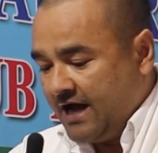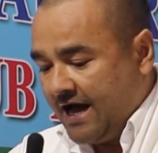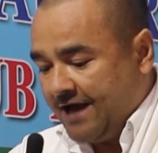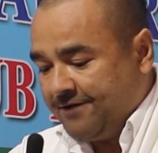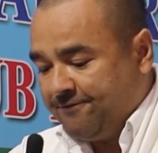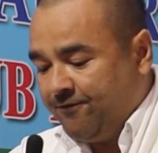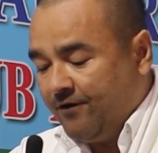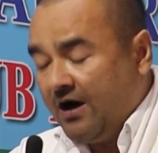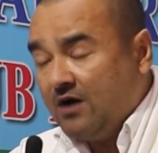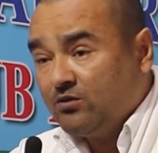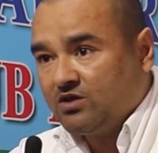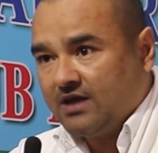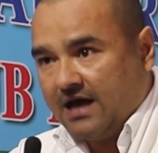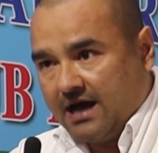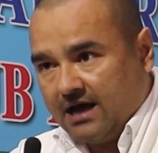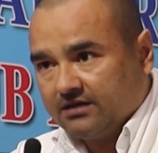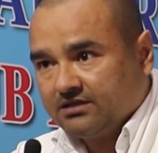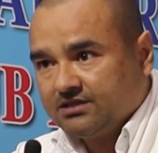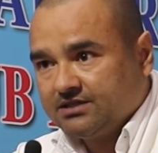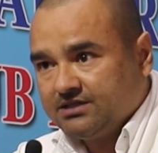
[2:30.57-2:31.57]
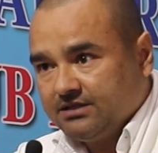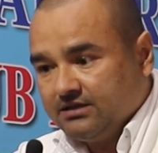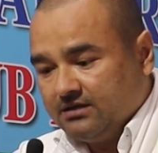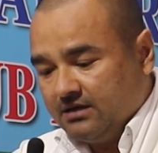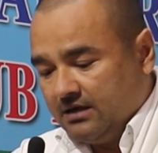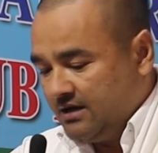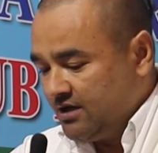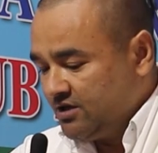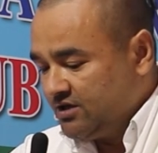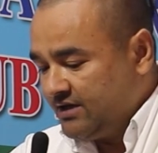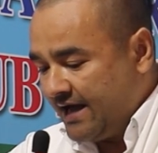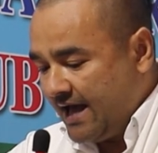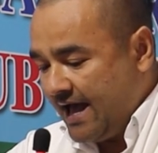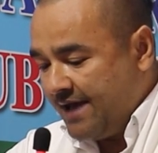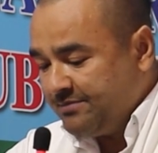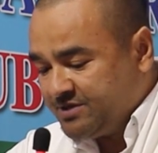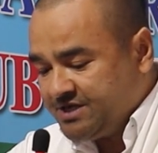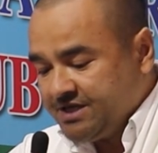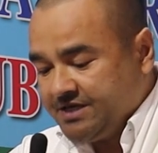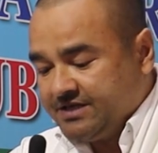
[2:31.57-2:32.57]
I found that the
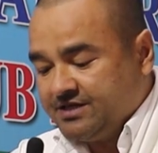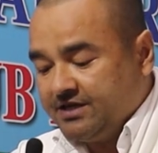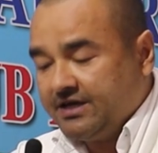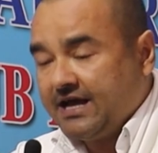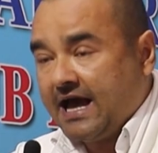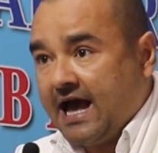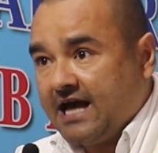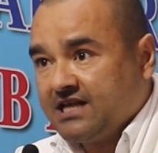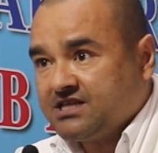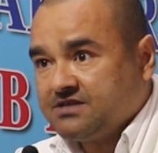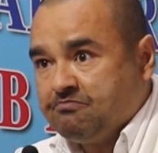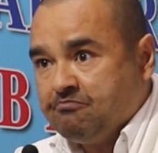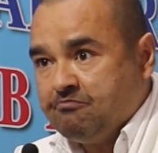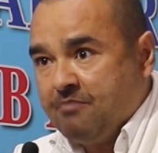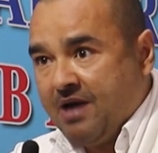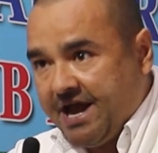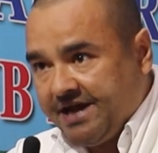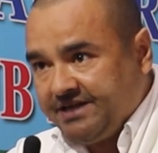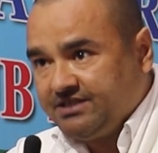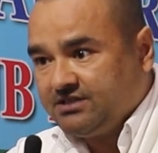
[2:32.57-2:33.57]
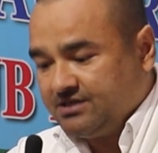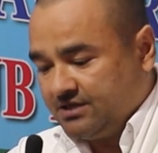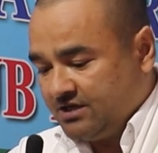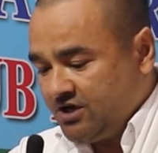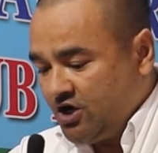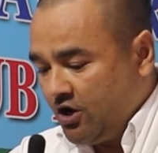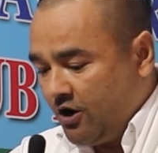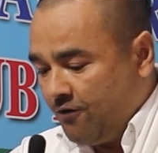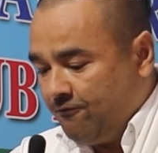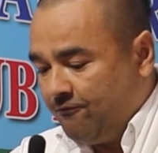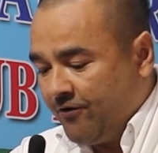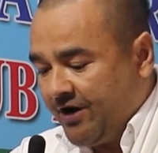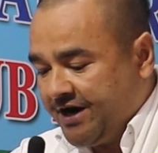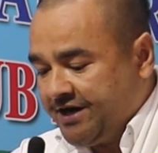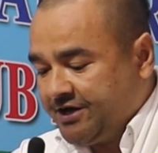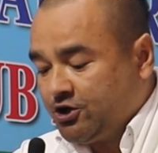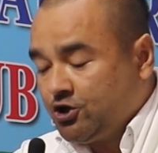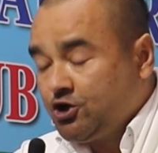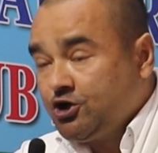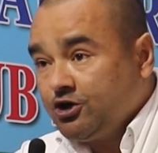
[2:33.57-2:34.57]
MCC has made a
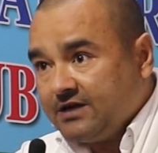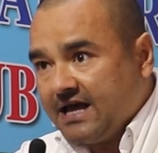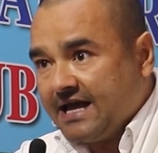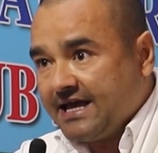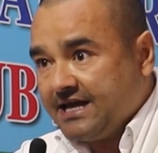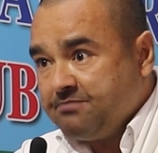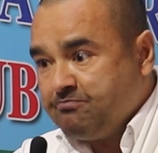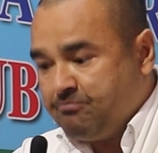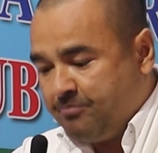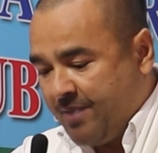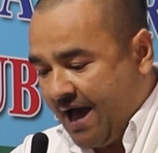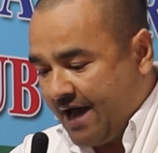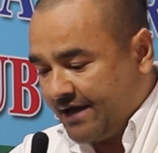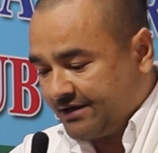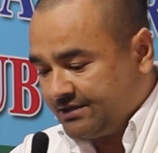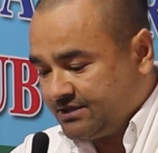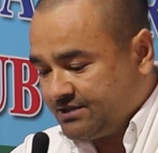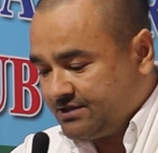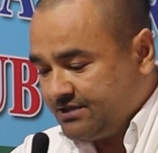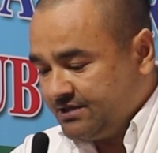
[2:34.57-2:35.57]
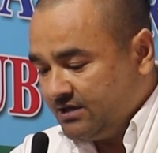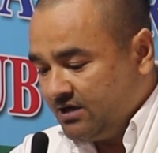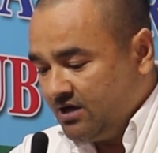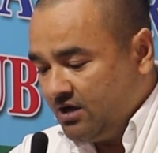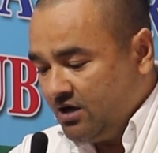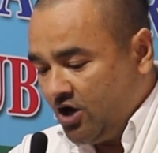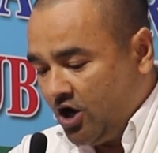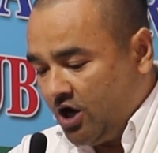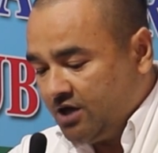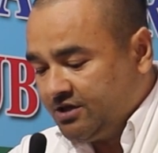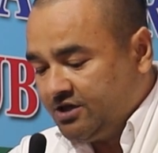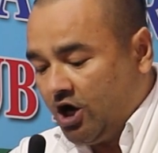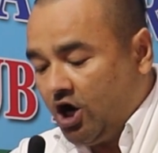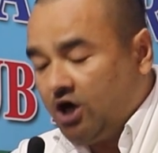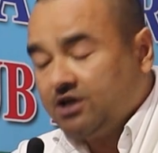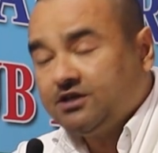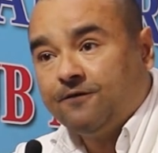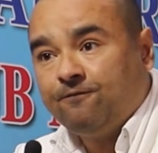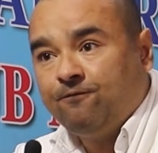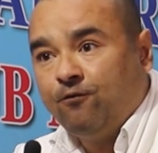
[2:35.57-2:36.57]
very good impact on the
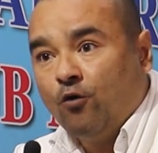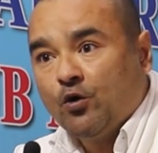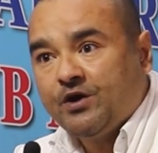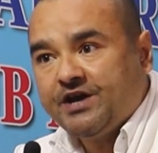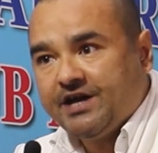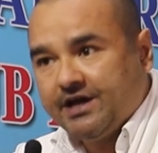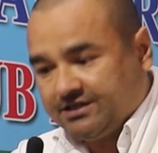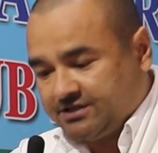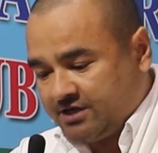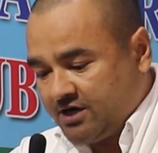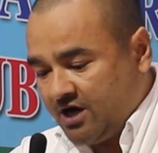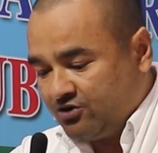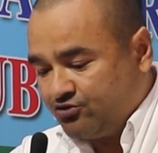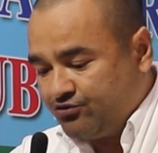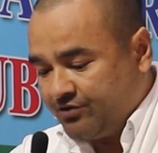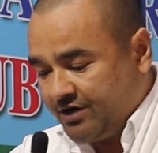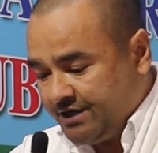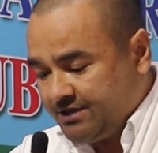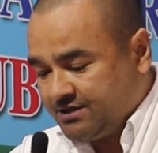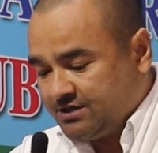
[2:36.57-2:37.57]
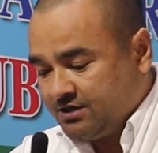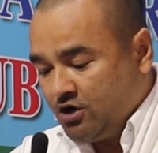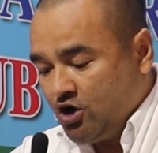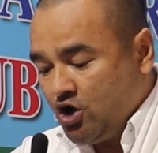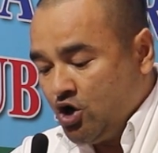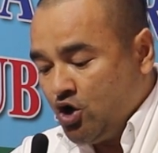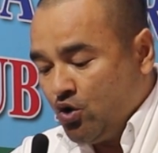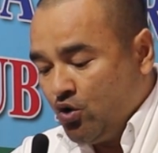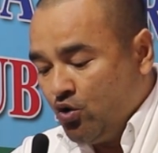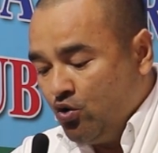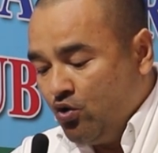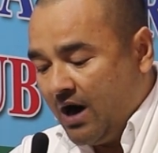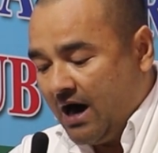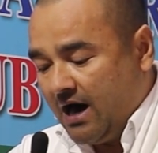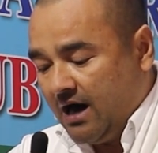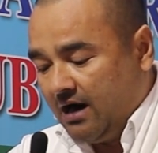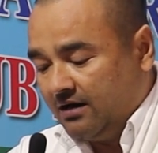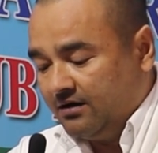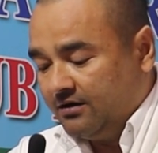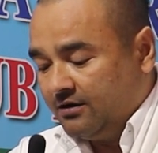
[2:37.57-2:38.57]
other 48 countries who
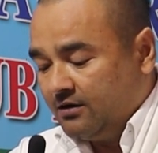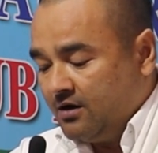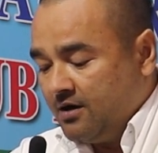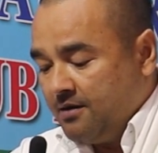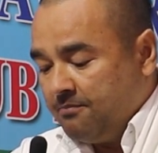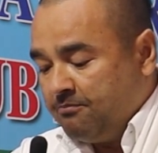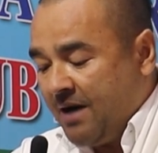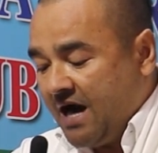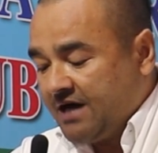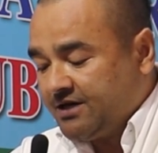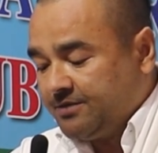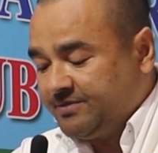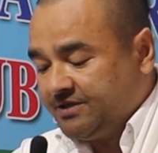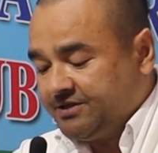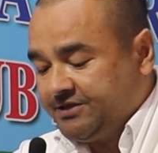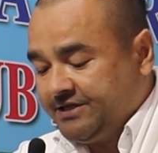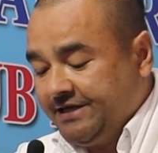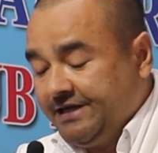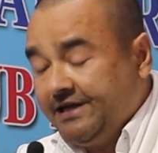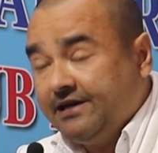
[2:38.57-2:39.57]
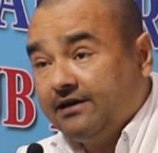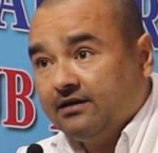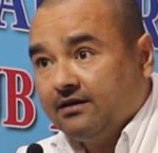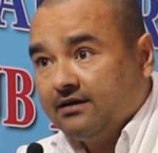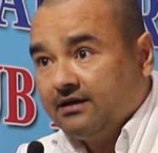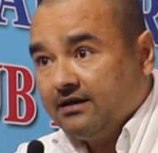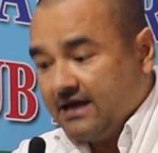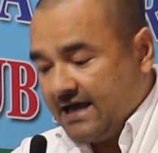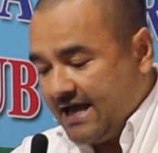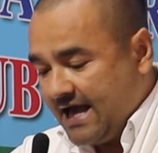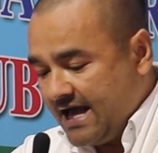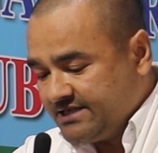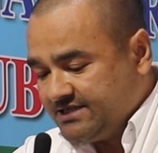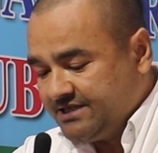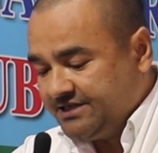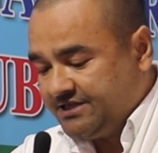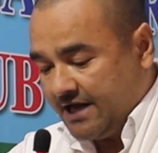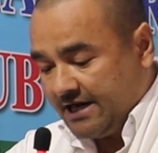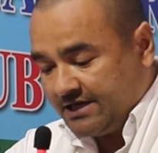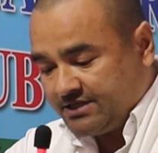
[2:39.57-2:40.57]
are part of the deal
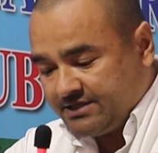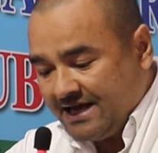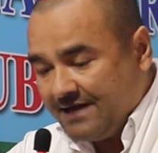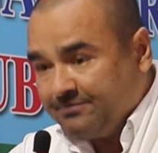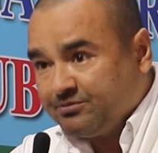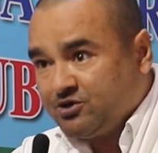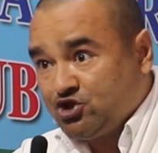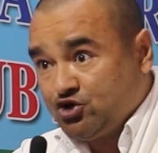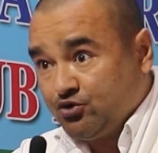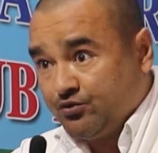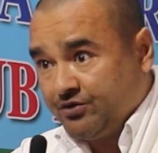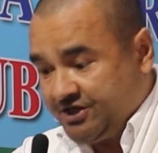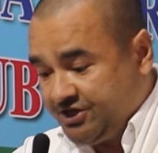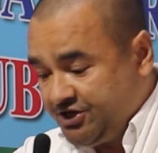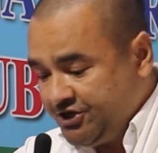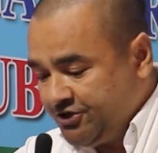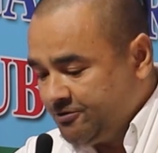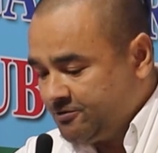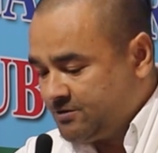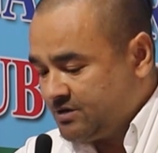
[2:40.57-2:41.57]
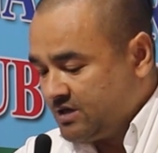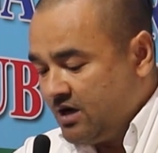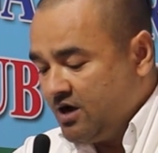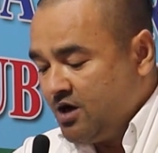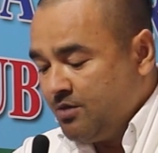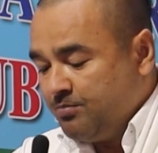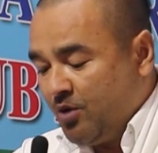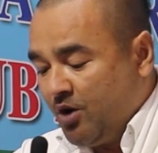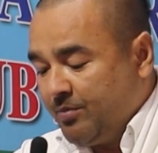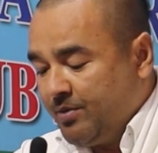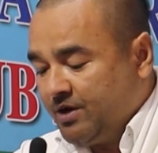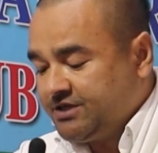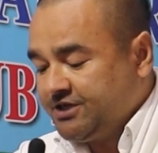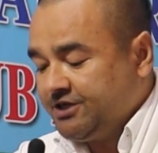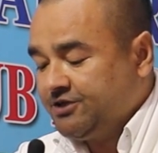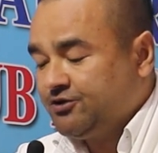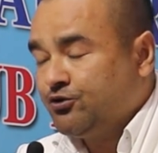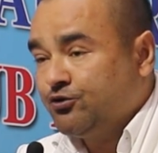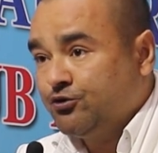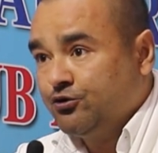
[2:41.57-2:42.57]
as it attempts to reduce
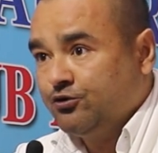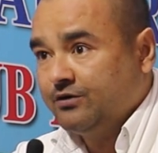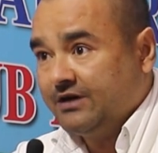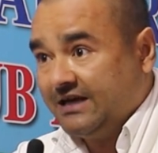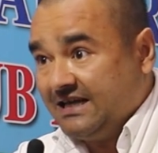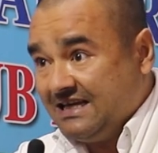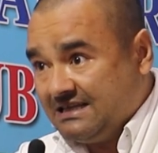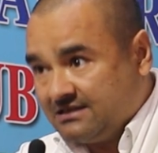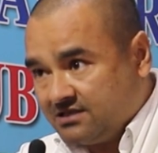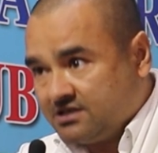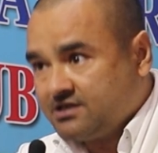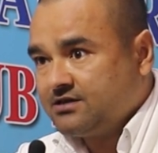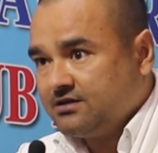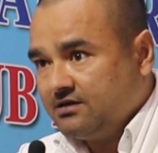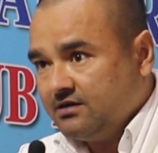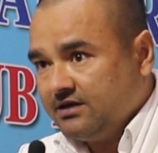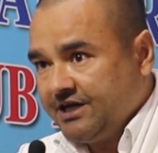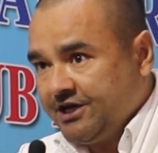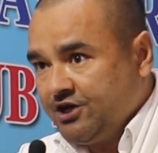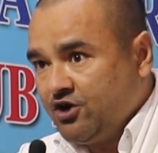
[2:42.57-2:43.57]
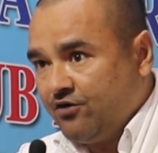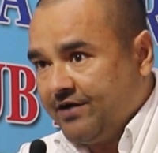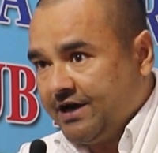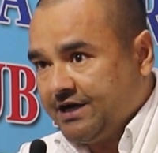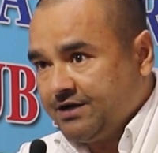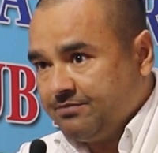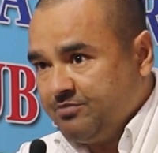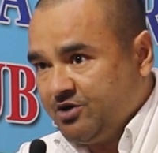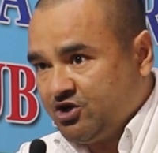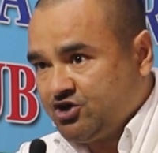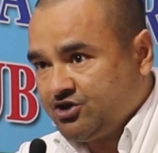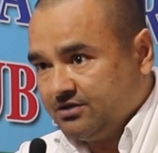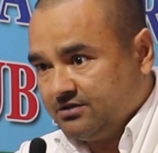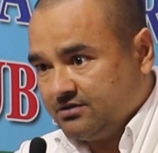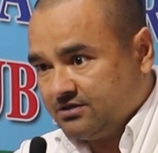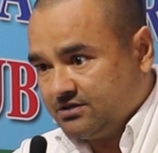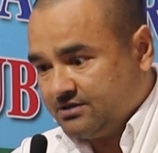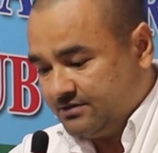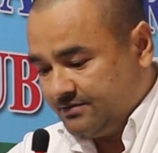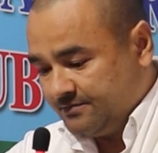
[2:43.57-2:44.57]
poverty through its innovative
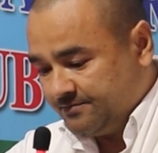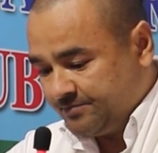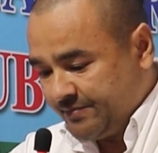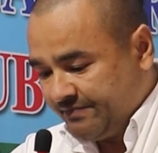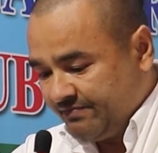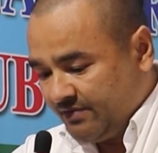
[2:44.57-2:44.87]
missions.